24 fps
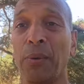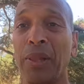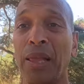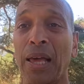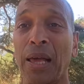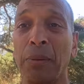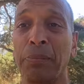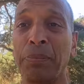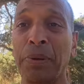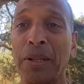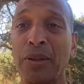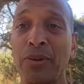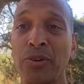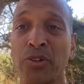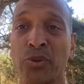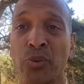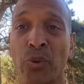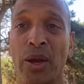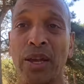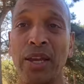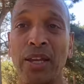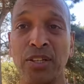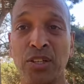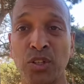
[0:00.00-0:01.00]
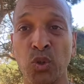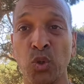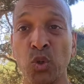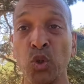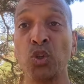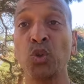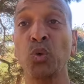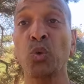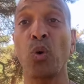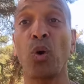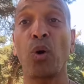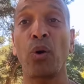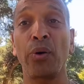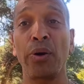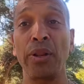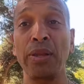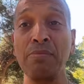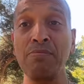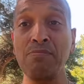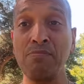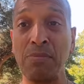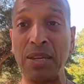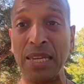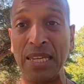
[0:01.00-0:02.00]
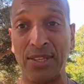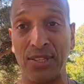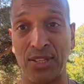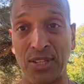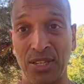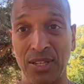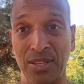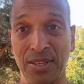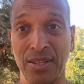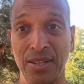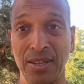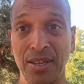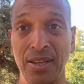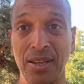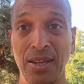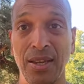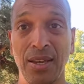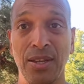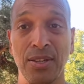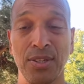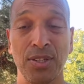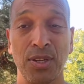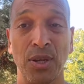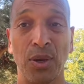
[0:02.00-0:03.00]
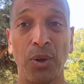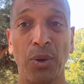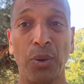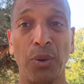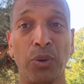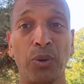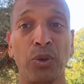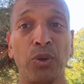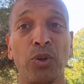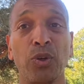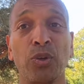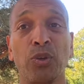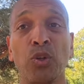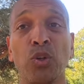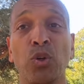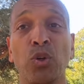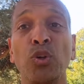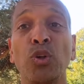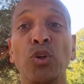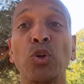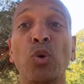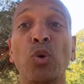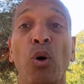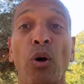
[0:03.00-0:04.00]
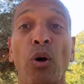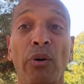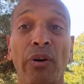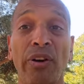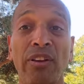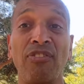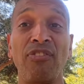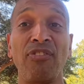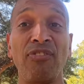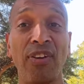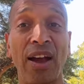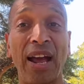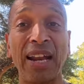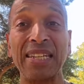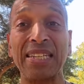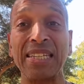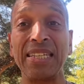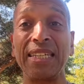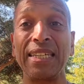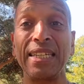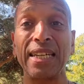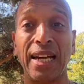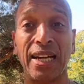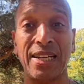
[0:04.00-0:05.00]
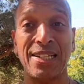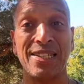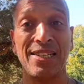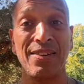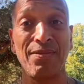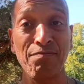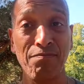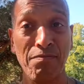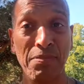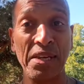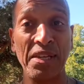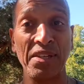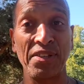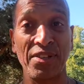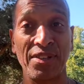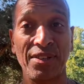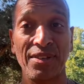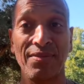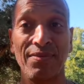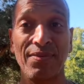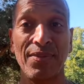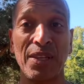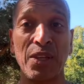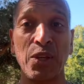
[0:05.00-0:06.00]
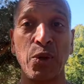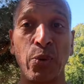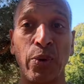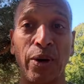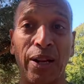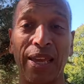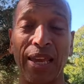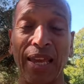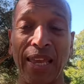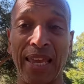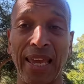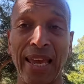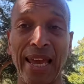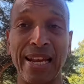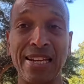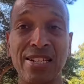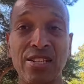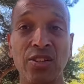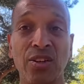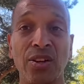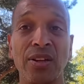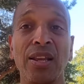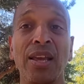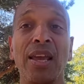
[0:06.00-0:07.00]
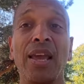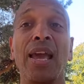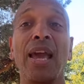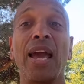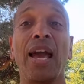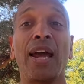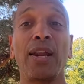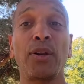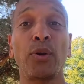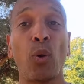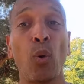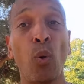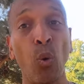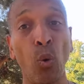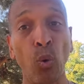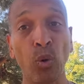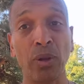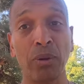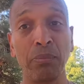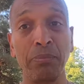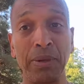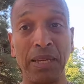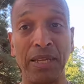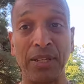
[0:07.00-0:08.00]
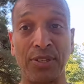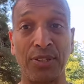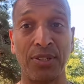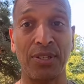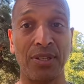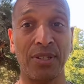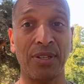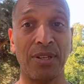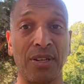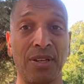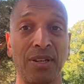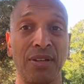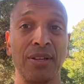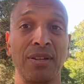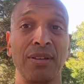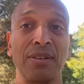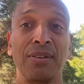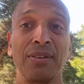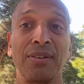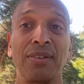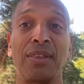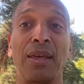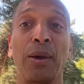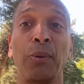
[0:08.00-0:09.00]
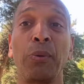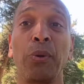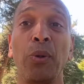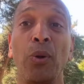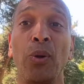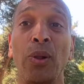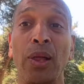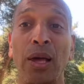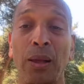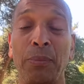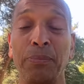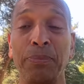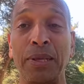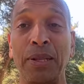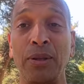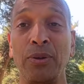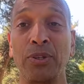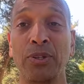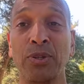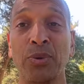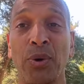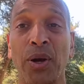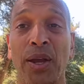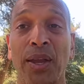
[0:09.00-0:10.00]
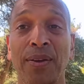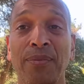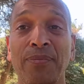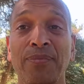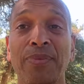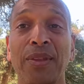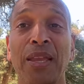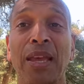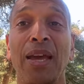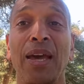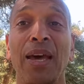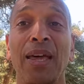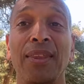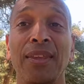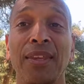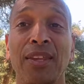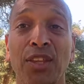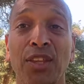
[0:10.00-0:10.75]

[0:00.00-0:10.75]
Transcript: will help you lose weight is good quality meat. So good quality fatty cuts of meat you want to get your hands on. And organ meats, they will all help you lose weight. And the